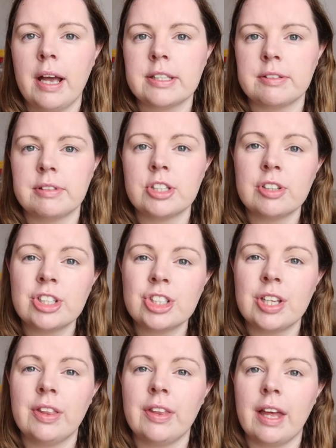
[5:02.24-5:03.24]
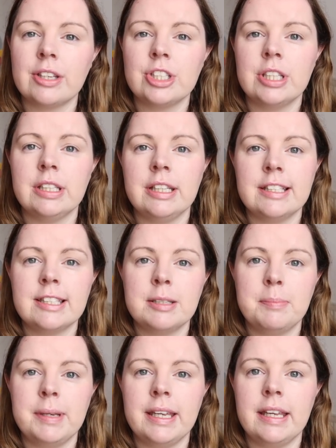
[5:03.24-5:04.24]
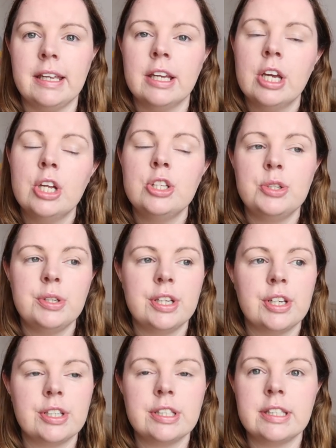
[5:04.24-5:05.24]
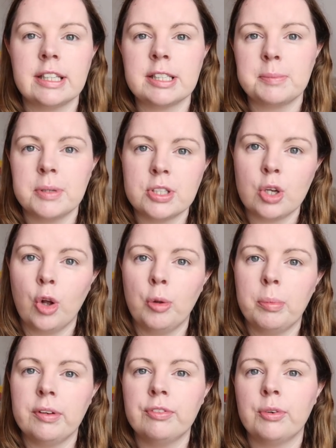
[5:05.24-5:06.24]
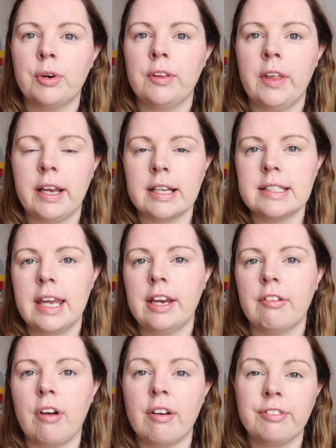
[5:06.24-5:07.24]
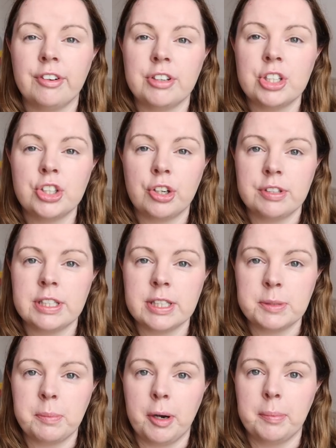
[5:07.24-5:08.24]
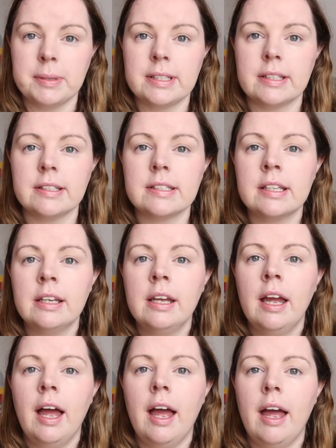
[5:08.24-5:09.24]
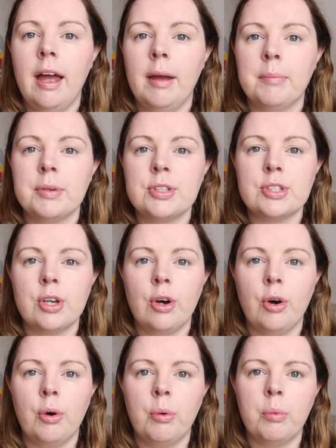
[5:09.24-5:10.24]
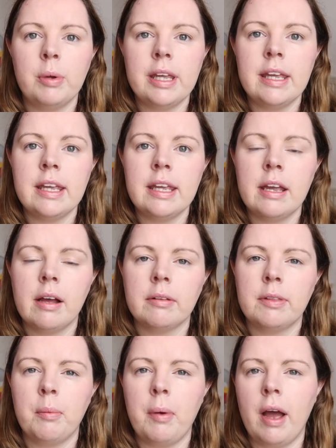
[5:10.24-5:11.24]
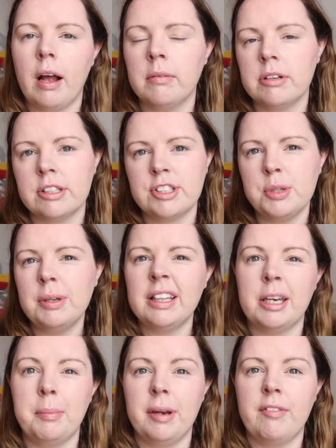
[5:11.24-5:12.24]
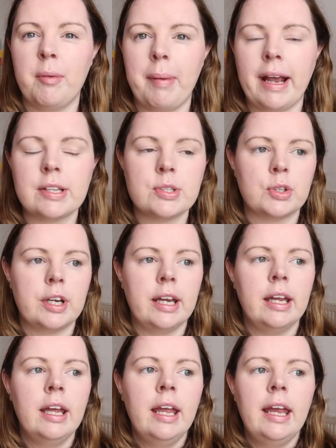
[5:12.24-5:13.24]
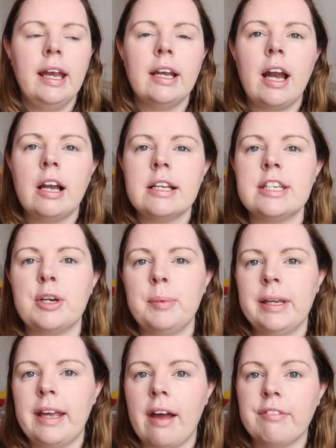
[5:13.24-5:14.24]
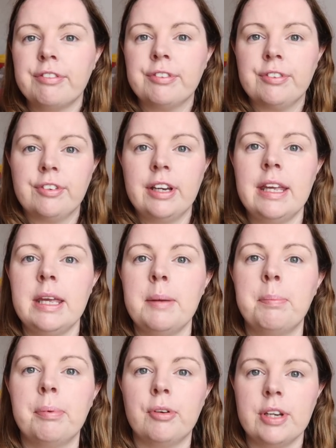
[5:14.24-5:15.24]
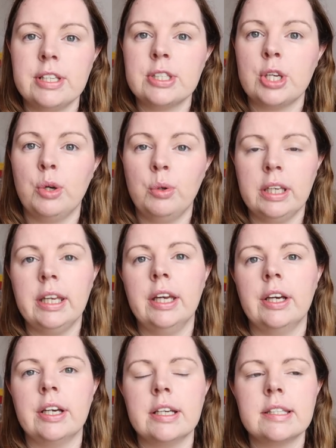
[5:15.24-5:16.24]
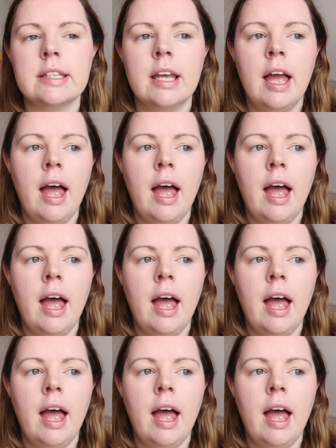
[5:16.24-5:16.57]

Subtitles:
has a restriction that she needs to be 2 years, 6 months old before they can take her off for insurance purposes. I'll do a little bit of a backstory. In Ireland here, we get free preschool years.